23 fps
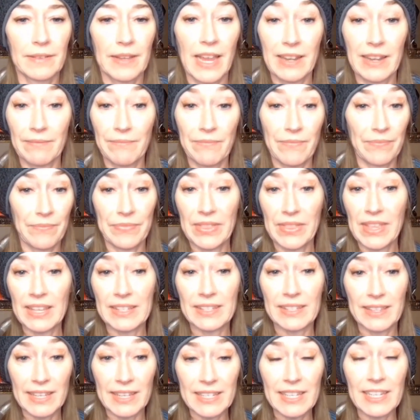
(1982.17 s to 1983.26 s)
And
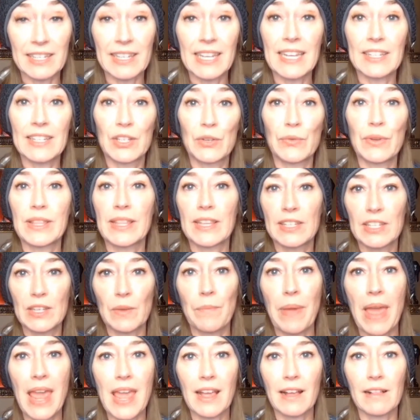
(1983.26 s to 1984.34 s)
he's doing this to
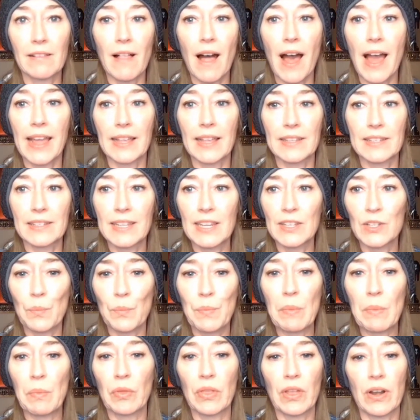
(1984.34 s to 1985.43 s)
paying clients. These are
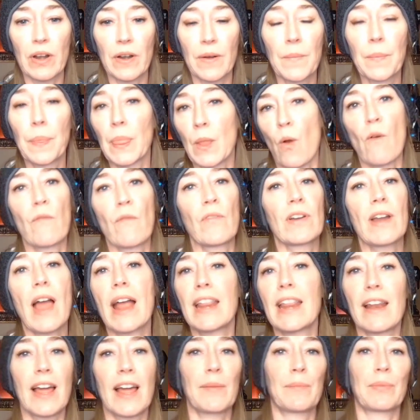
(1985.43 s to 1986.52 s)
people that are, over
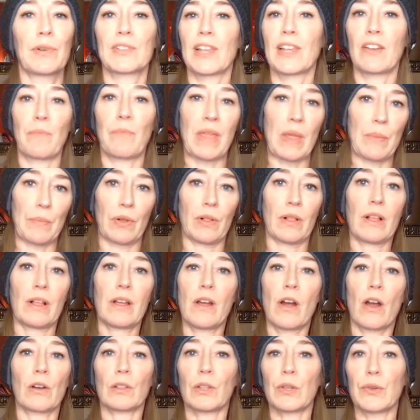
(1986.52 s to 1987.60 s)
99% of people
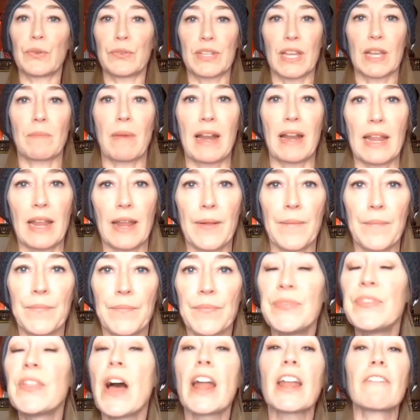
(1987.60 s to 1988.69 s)
are losing money.
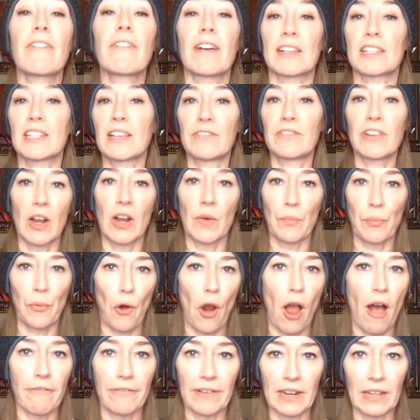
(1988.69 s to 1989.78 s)
None of us have done a
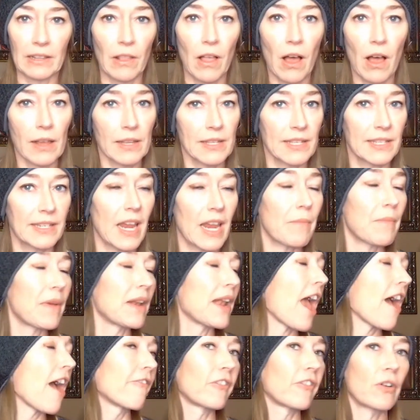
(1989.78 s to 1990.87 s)
profit and loss statement
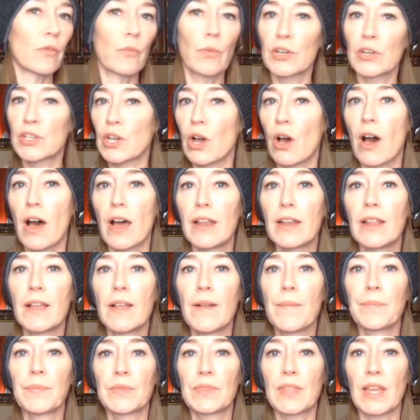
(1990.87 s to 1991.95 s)
ever. We're taught
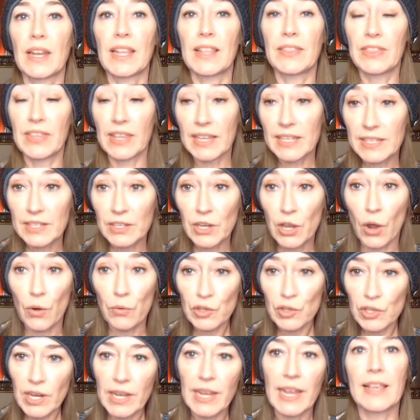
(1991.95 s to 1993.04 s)
that this
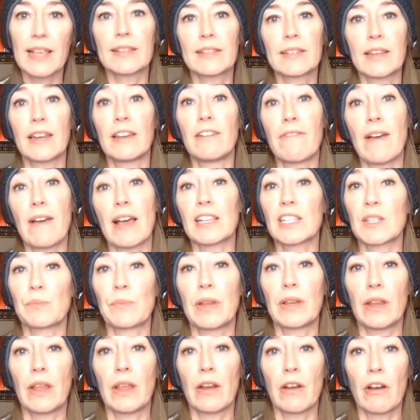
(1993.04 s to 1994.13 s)
coaching is an
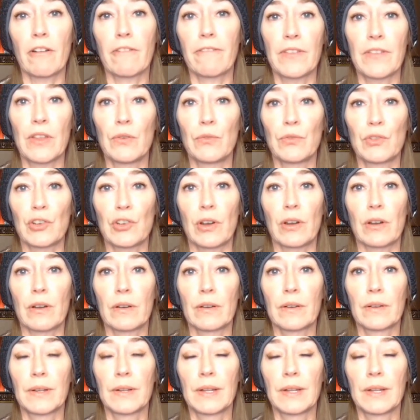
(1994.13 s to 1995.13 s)
investment in our future.